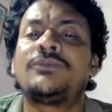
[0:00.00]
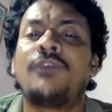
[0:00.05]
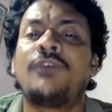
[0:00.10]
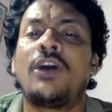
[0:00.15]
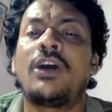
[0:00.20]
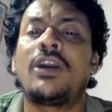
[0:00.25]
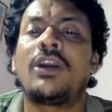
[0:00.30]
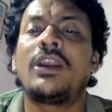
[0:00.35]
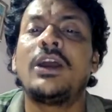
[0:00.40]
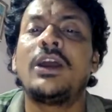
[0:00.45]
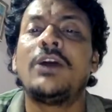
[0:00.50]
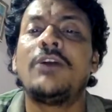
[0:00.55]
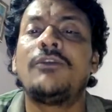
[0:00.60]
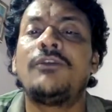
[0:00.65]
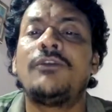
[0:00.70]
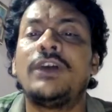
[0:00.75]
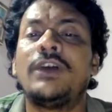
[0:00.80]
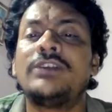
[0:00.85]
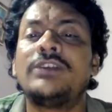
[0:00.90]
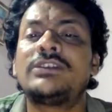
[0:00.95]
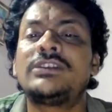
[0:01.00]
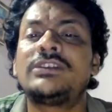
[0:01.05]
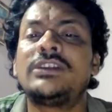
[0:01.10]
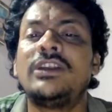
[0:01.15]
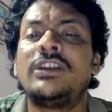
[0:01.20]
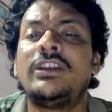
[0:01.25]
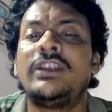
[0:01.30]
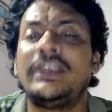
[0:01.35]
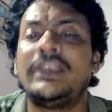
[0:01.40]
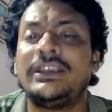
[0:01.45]
for
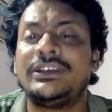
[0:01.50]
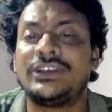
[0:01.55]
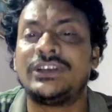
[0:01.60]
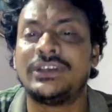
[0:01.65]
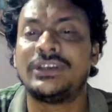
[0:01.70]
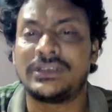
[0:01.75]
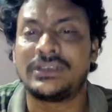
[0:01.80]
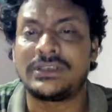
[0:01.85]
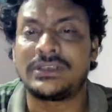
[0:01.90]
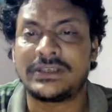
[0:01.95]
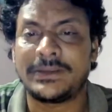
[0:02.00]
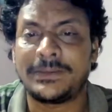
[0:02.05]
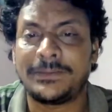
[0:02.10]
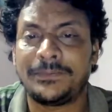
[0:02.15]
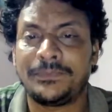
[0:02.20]
functional regions.